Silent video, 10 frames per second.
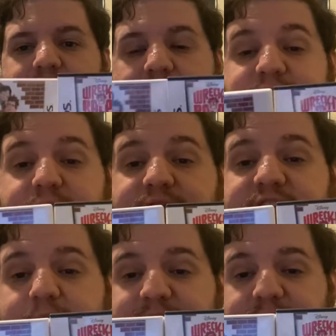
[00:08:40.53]
if you can
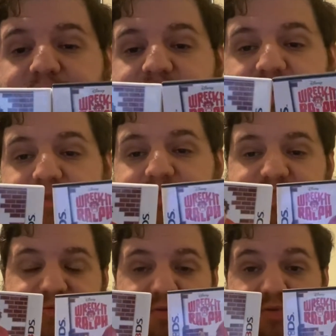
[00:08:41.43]
tell me what the difference
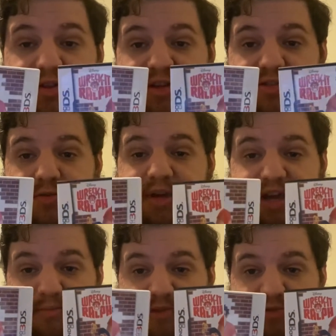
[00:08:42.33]
is between these two
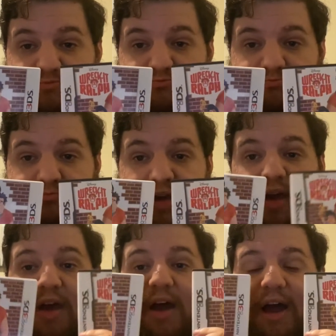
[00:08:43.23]
games,
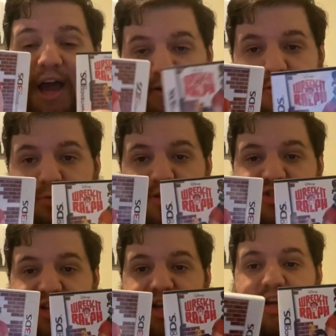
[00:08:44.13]
I would
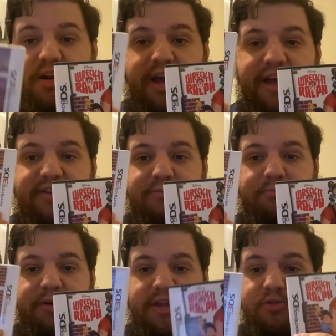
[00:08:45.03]
appreciate it. I've
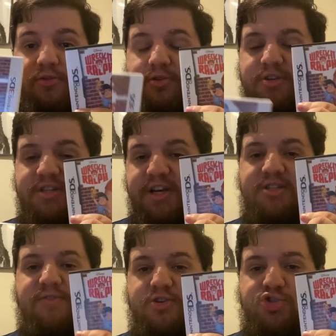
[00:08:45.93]
played through the
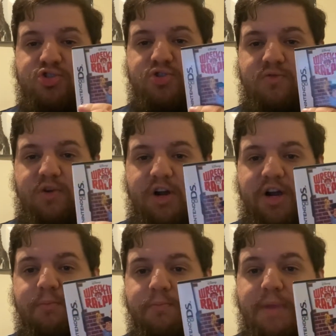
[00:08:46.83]
DS version so
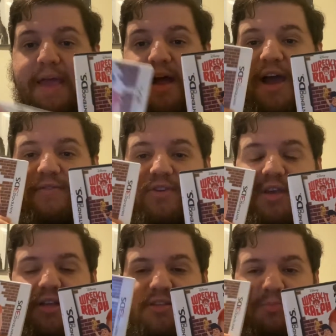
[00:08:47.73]
far. I've
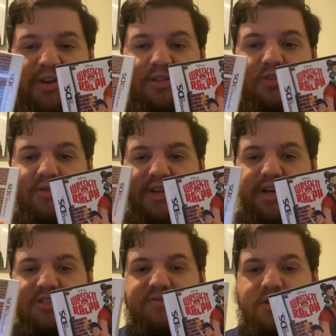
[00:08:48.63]
yet to play the
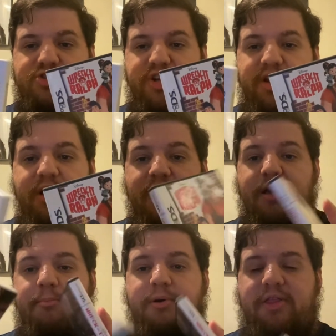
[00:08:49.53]
3DS version,
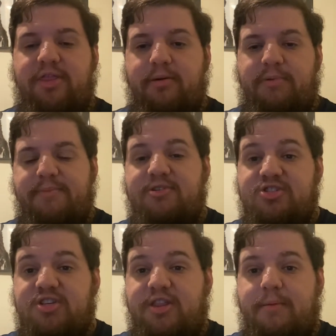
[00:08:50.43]
but the
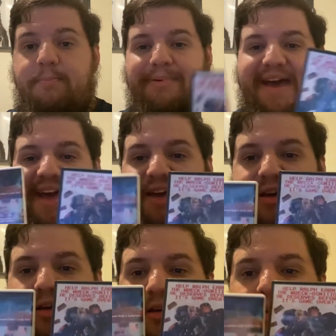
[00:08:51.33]
images on the back